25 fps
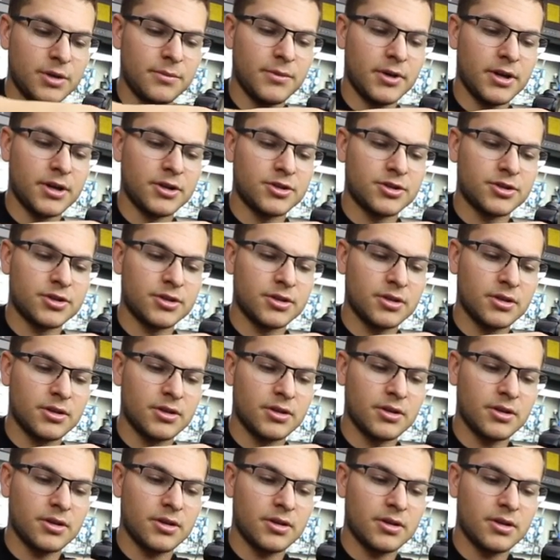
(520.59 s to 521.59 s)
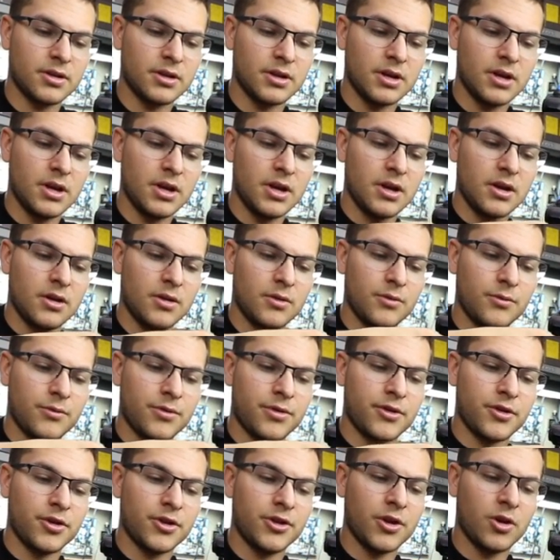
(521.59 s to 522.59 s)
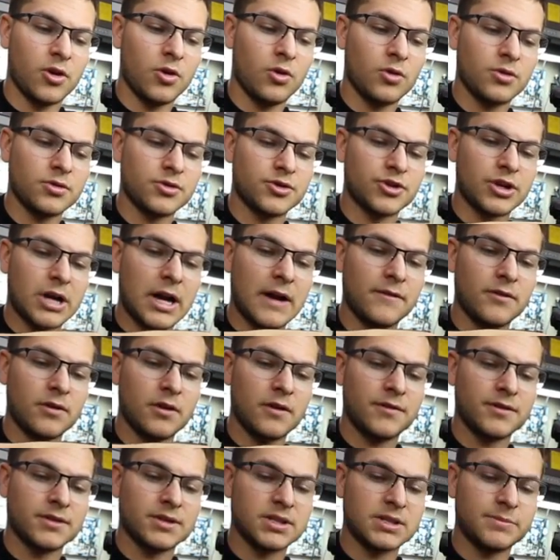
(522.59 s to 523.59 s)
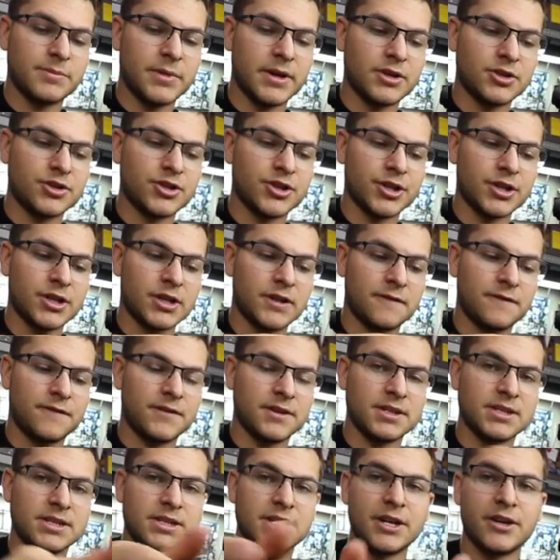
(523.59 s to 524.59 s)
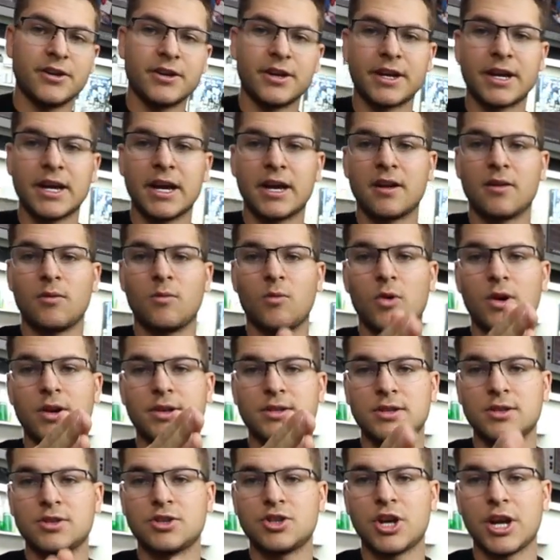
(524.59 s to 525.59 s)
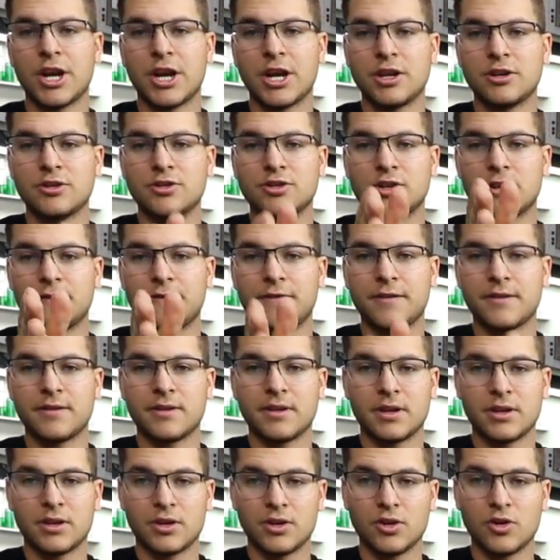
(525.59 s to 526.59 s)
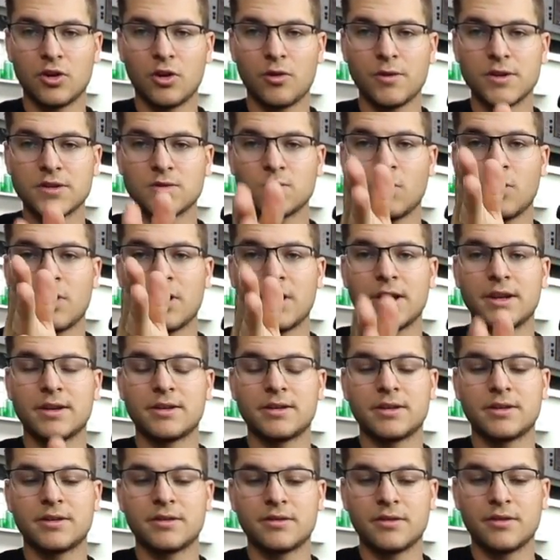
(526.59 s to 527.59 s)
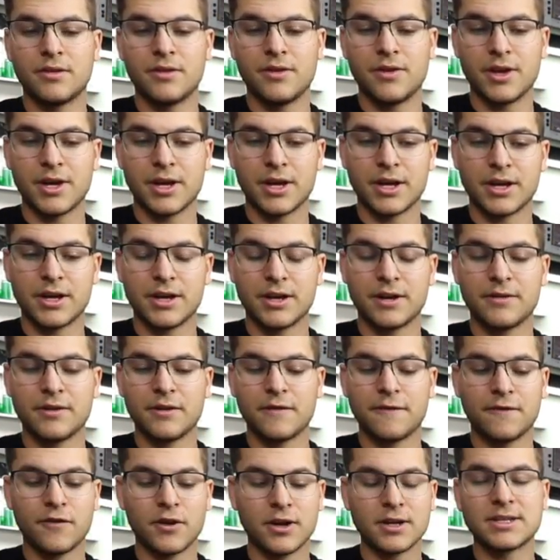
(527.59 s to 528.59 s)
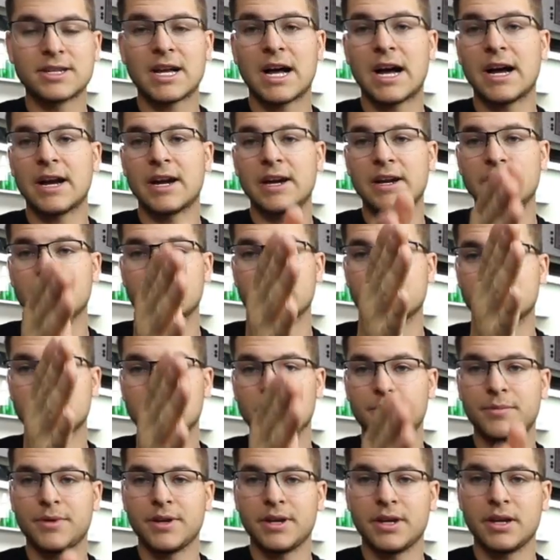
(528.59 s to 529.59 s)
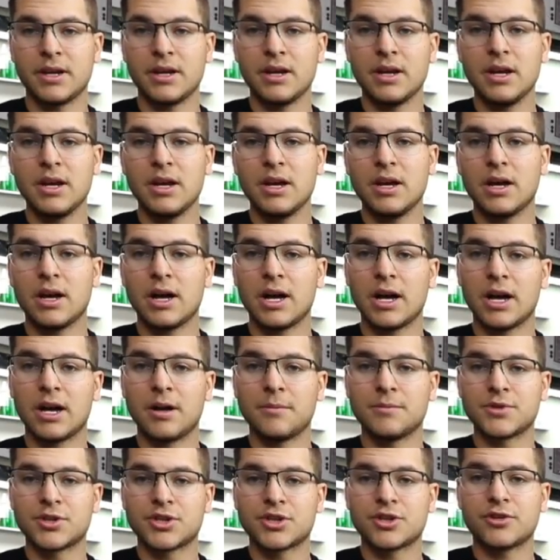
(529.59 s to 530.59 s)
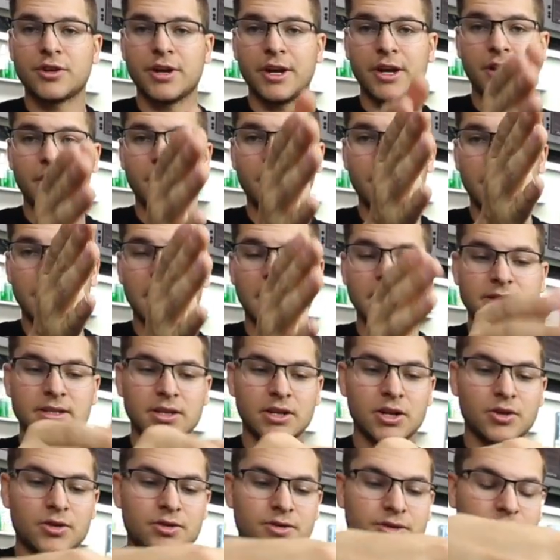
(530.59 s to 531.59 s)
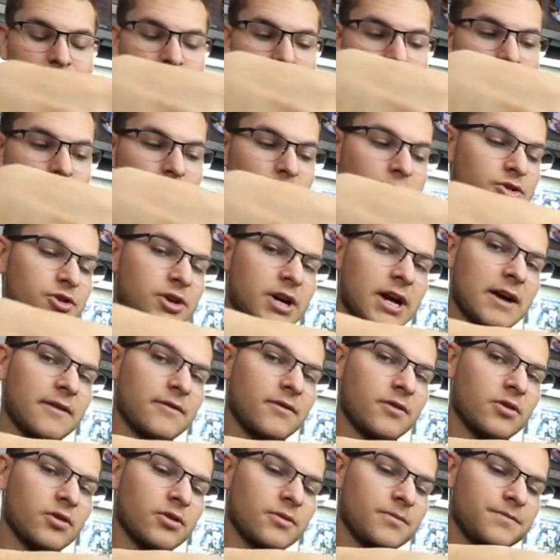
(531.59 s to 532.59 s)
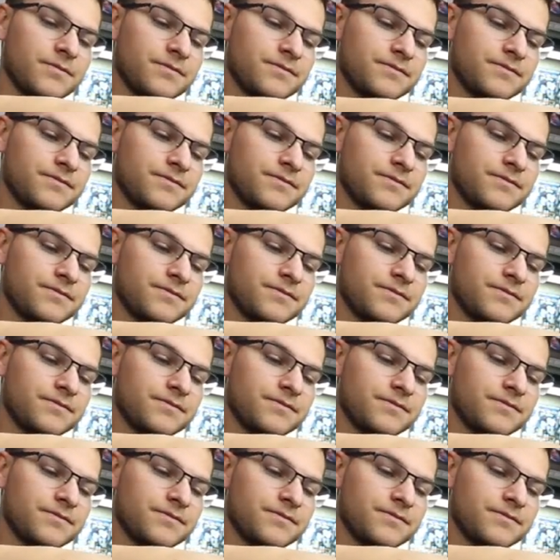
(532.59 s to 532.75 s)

much through the whole travel of the suspension. If the steering kind of wants to change, you always want it the front tires to be straight as it goes through the whole travel.